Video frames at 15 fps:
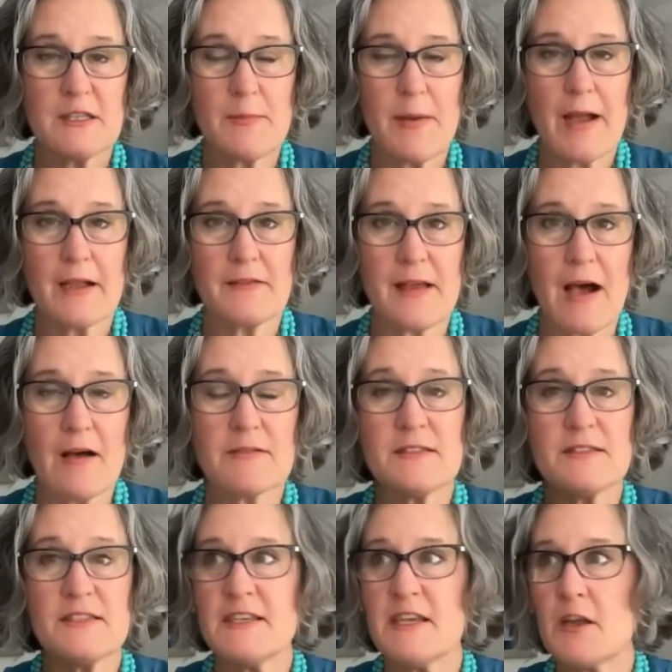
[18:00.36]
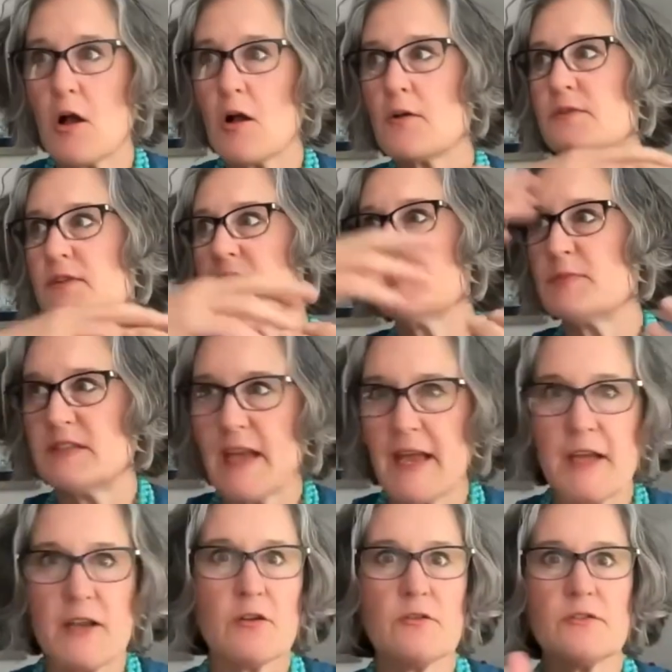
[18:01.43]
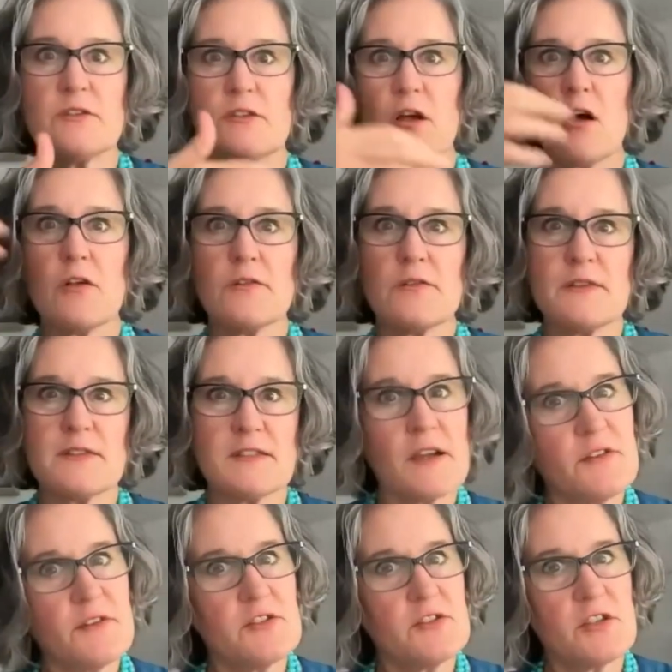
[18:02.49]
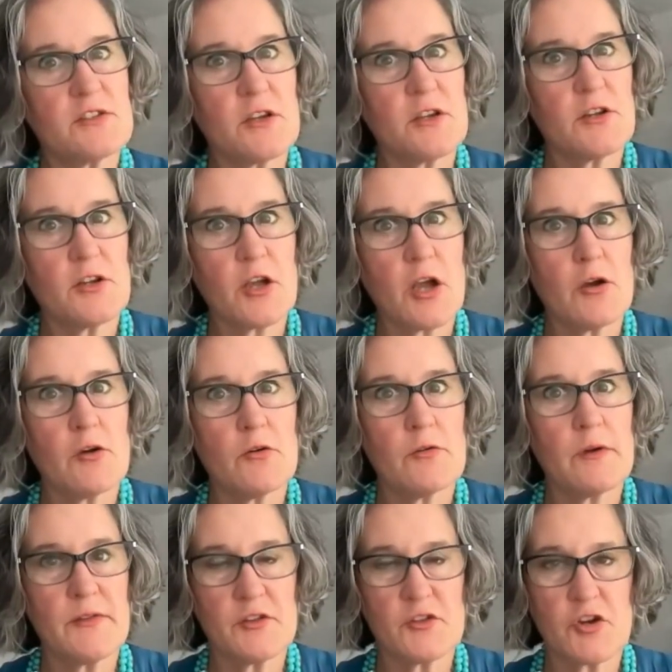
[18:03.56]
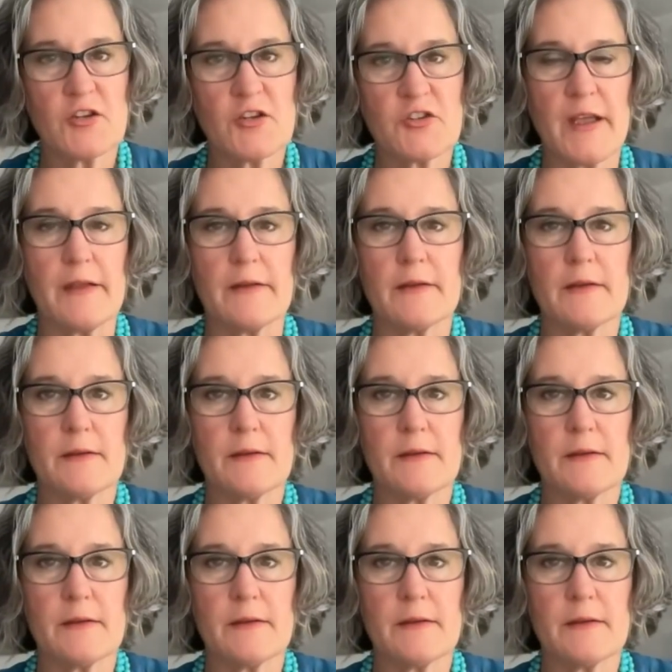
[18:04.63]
back of the house and seeing all these potatoes and all of this stuff yeah. that's just going to go in the trash right. can.